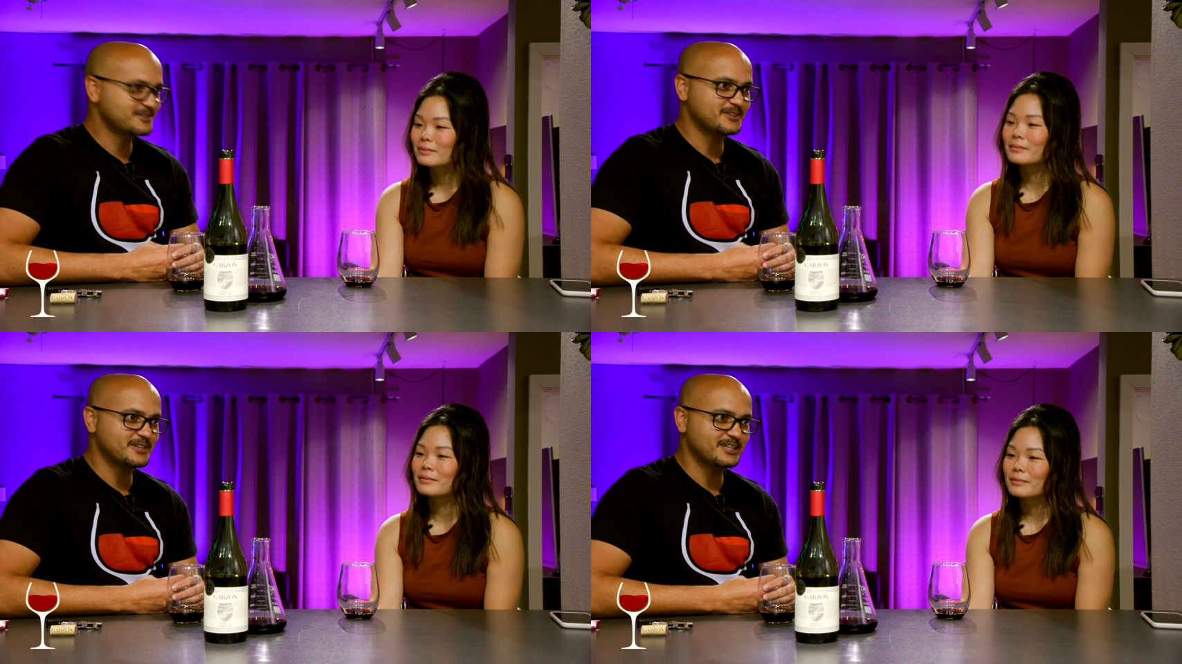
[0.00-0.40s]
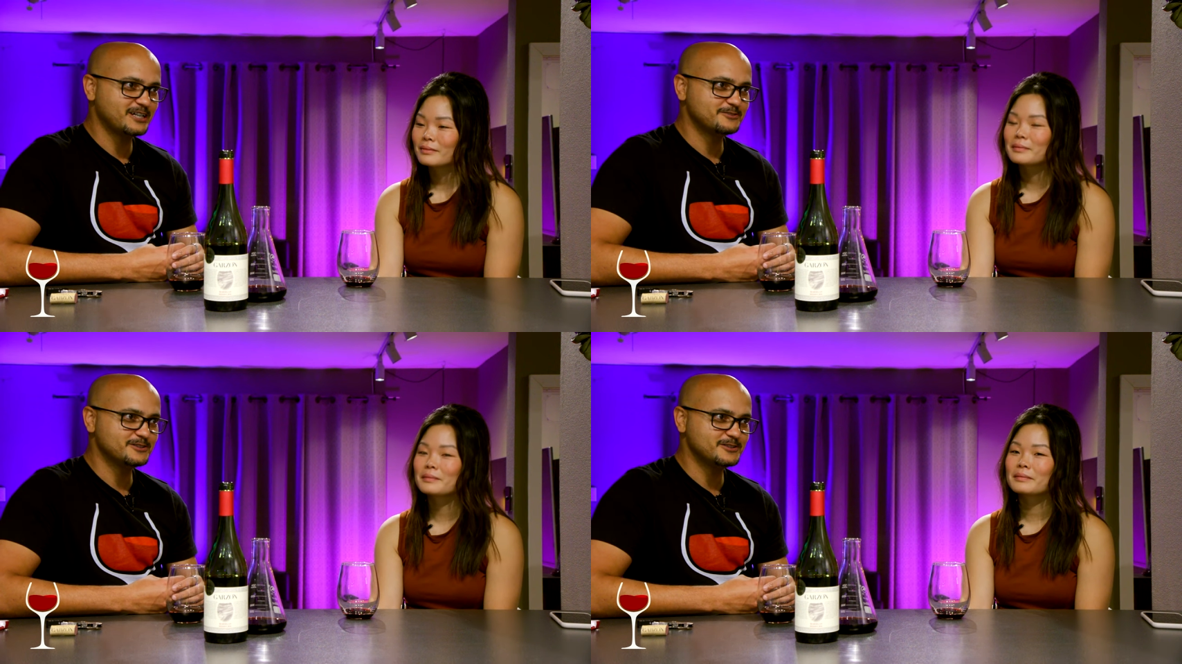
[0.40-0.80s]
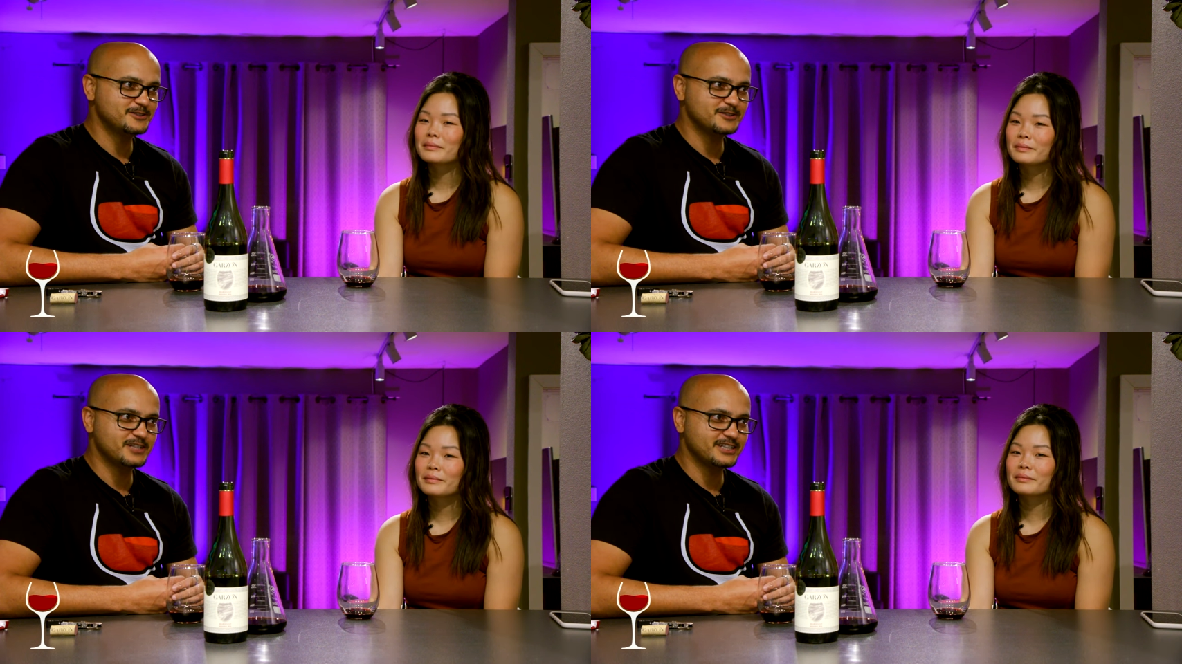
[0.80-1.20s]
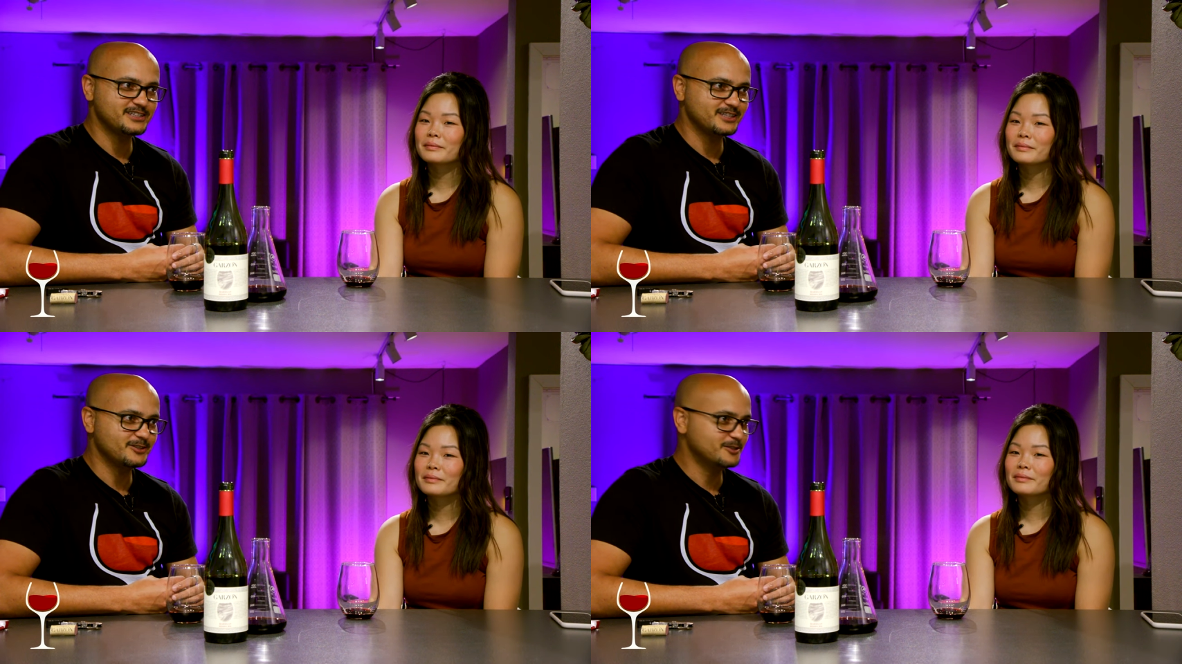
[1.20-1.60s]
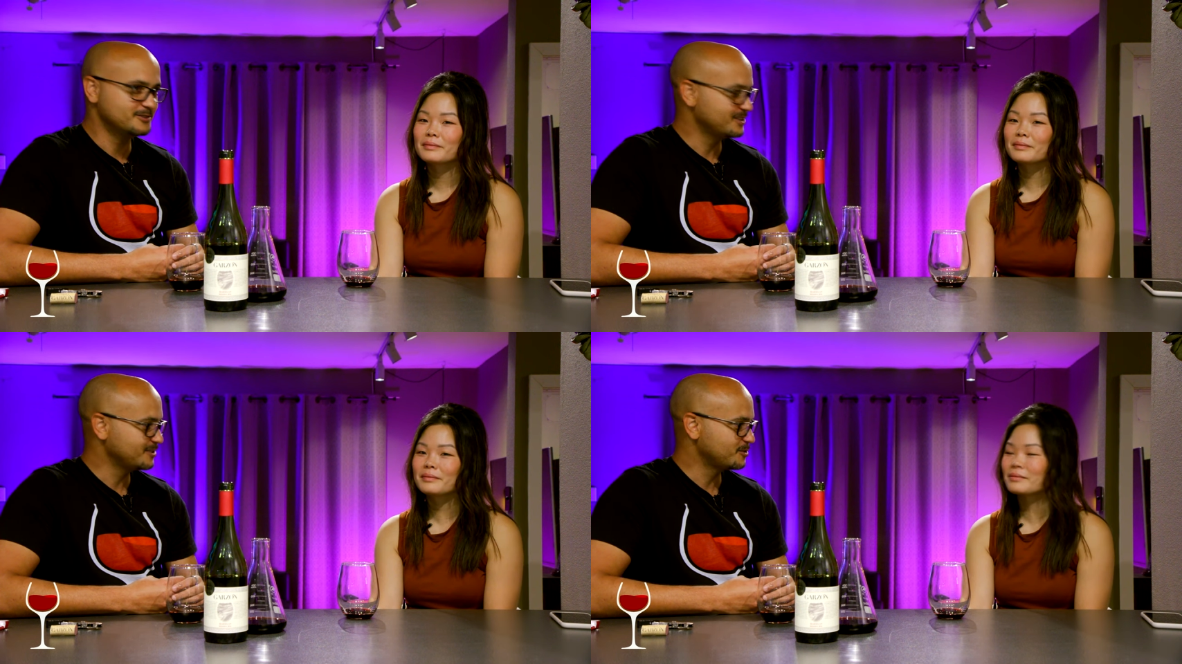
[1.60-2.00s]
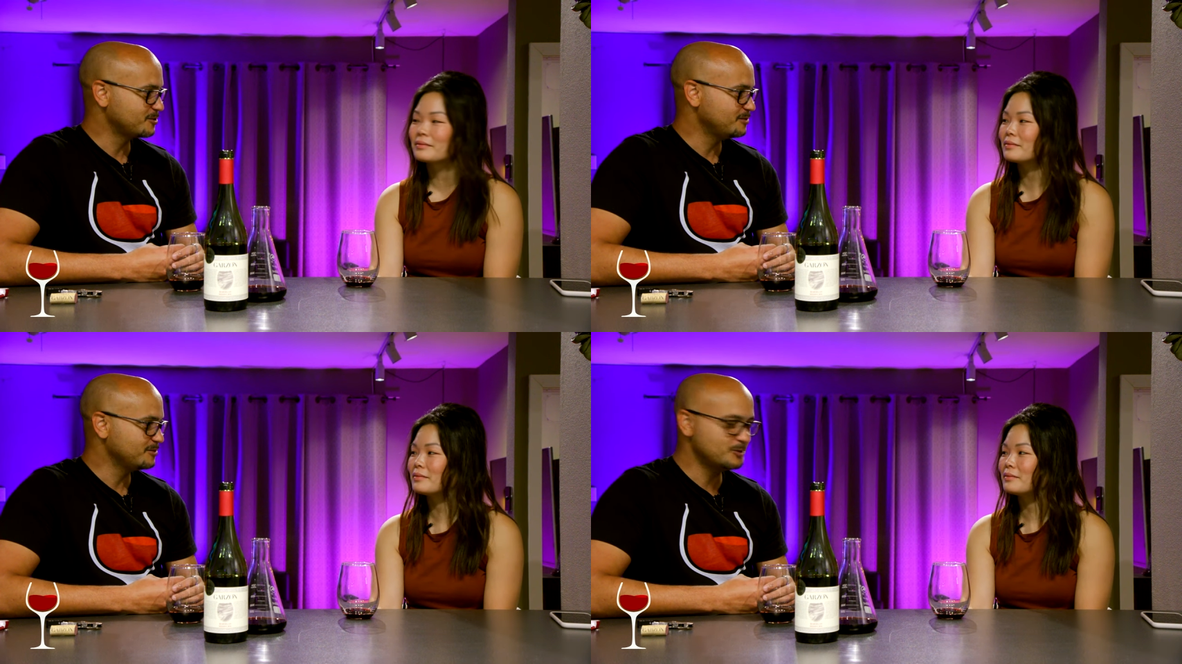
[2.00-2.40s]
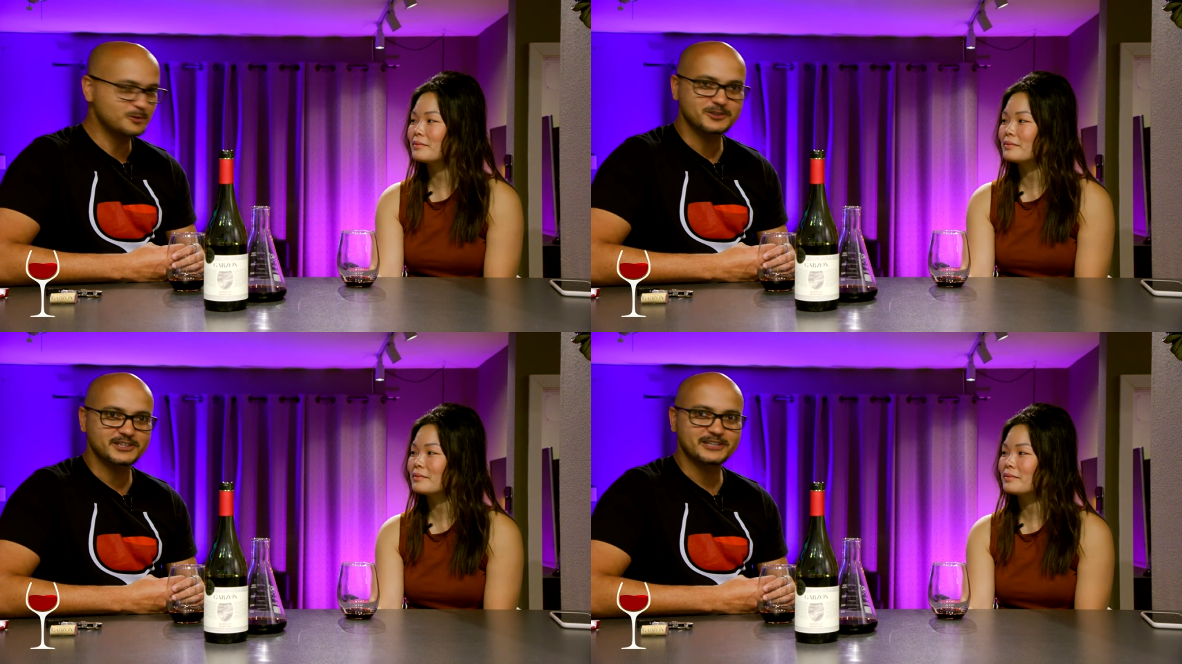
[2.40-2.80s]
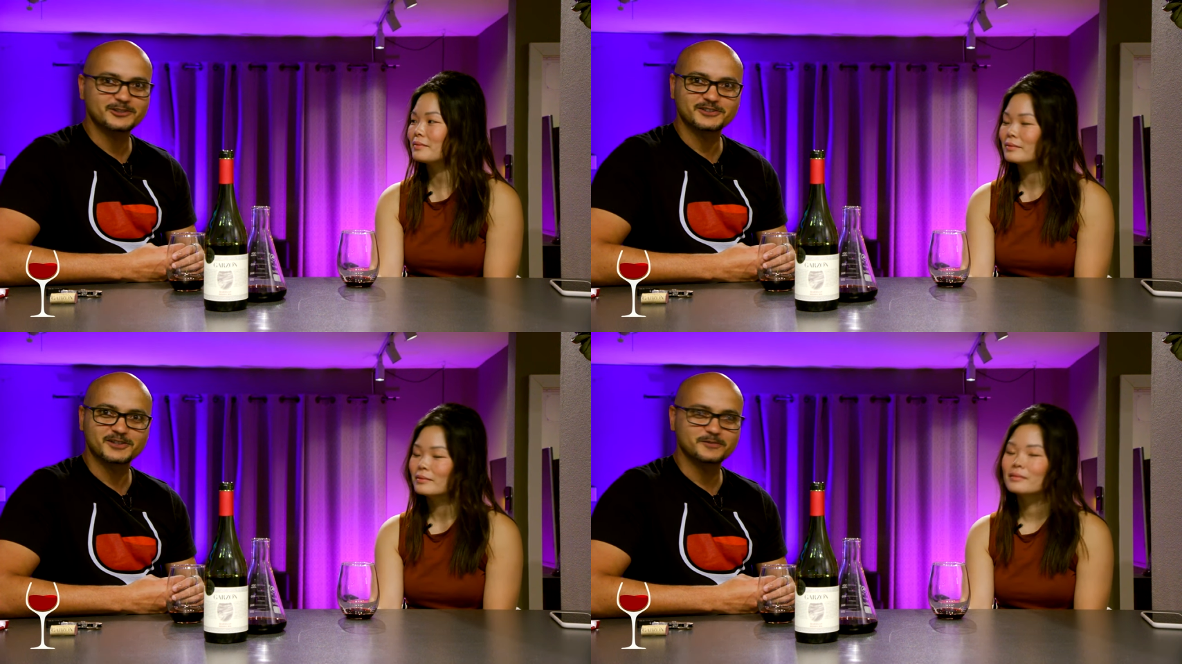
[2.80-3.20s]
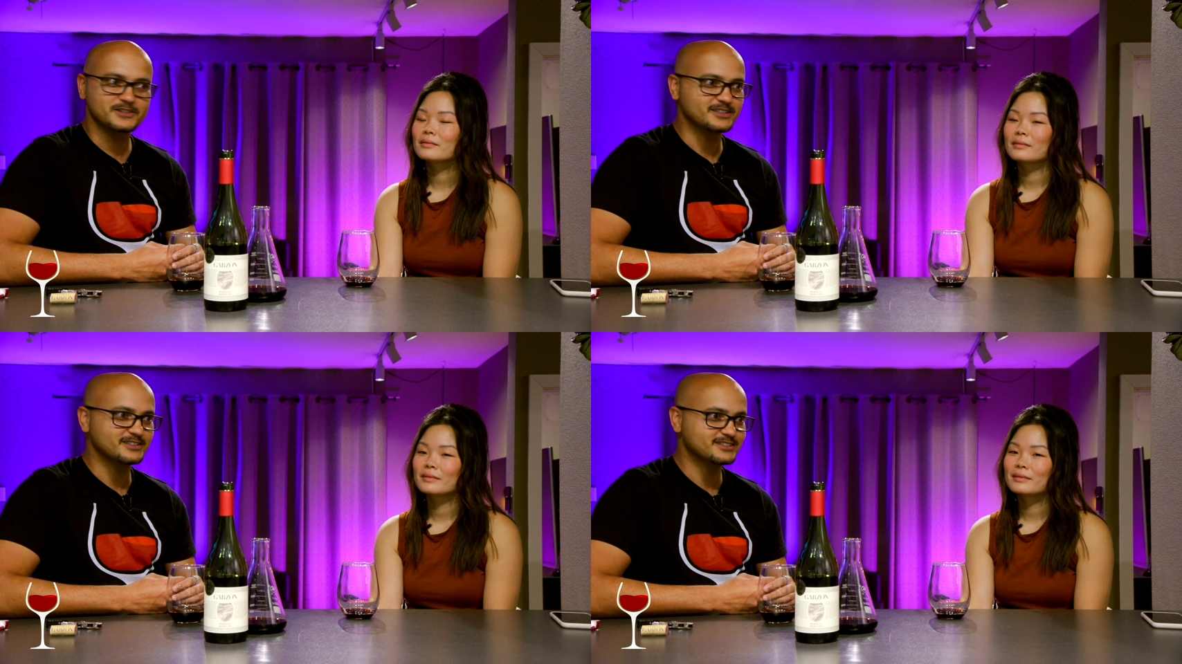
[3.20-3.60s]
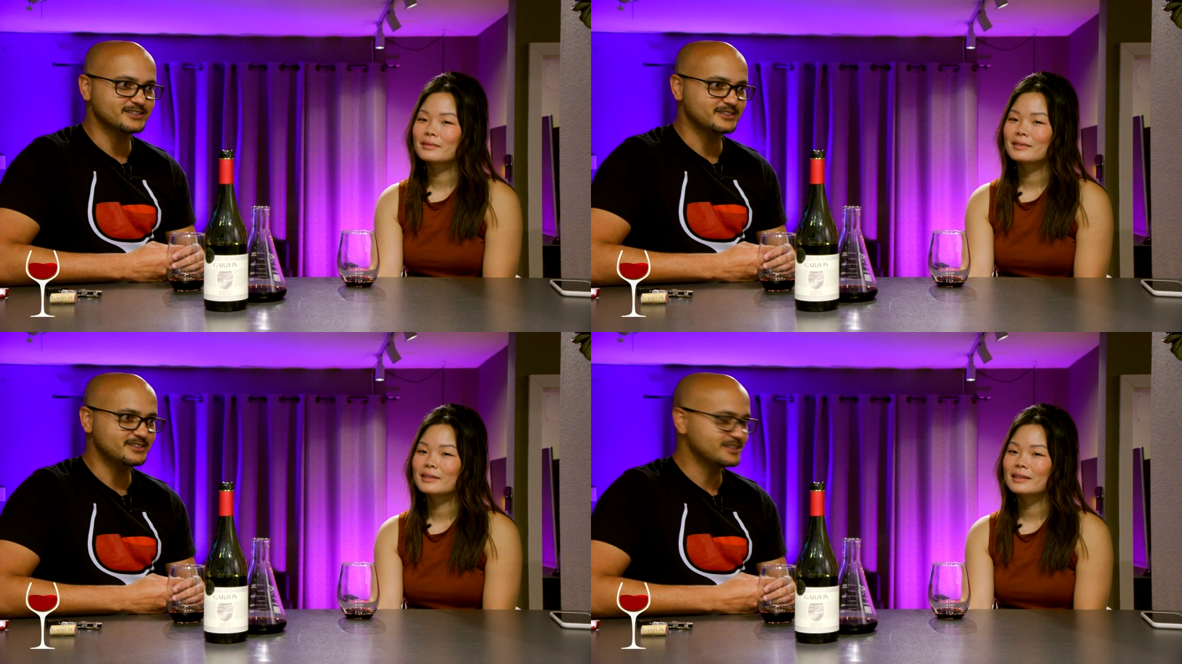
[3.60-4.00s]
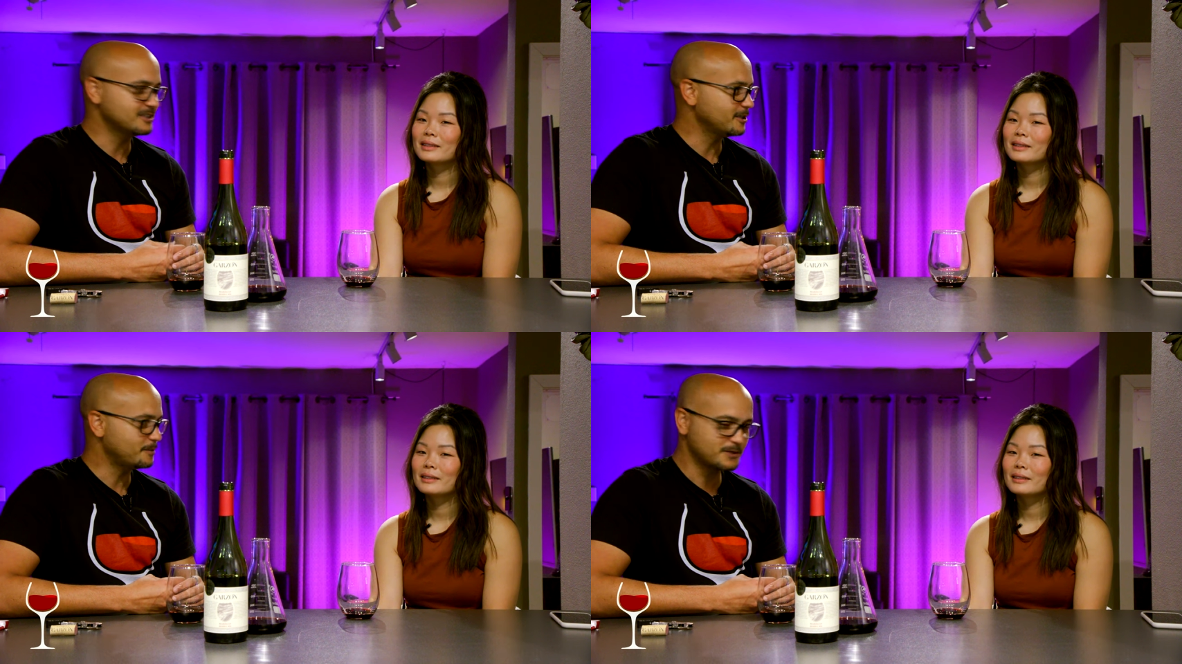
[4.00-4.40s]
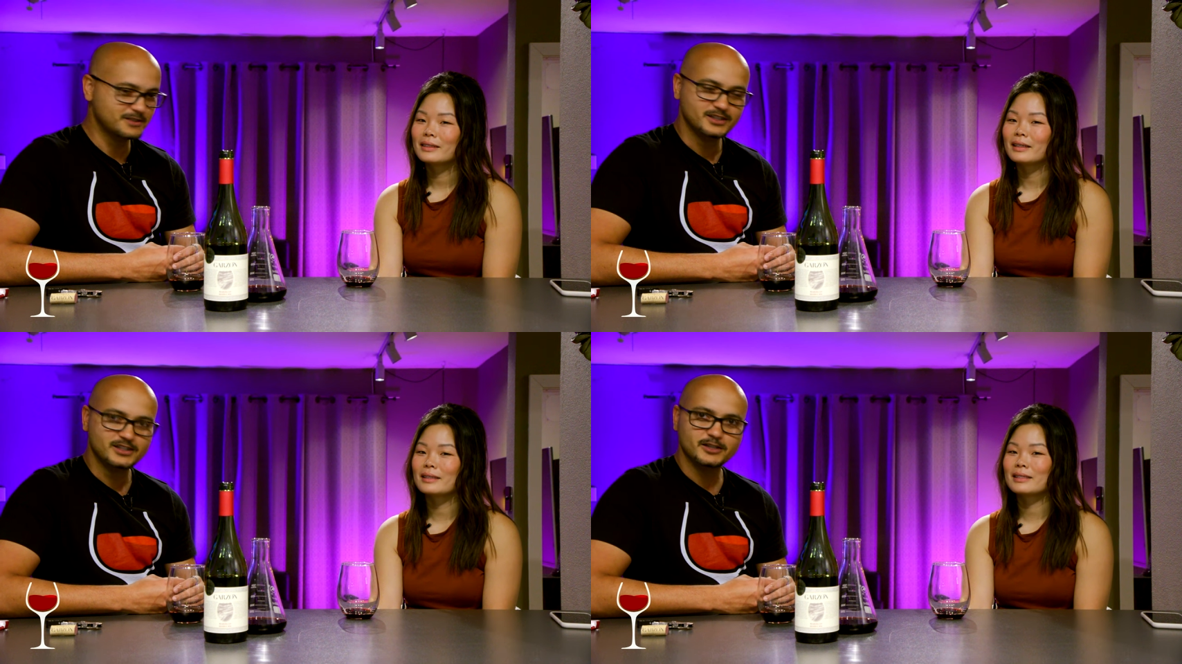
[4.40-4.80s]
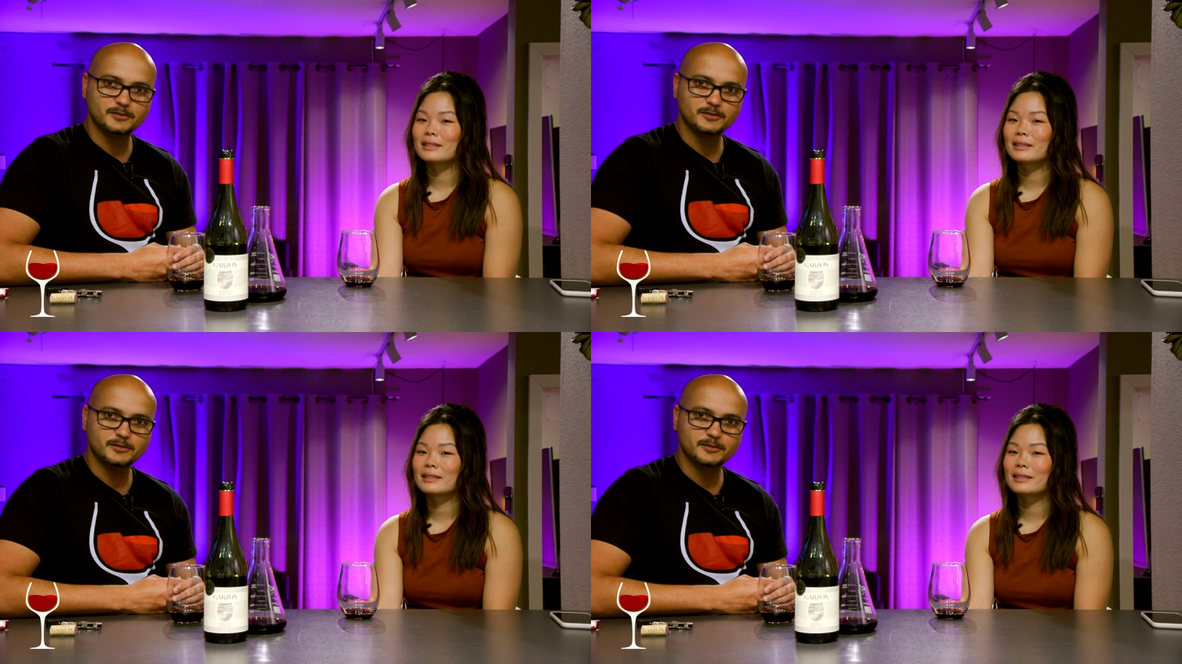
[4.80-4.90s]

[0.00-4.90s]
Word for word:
Speaker 1: Mm-hmm. So I'll have to do like, you know, extreme Googling or something to dig it up. Yeah.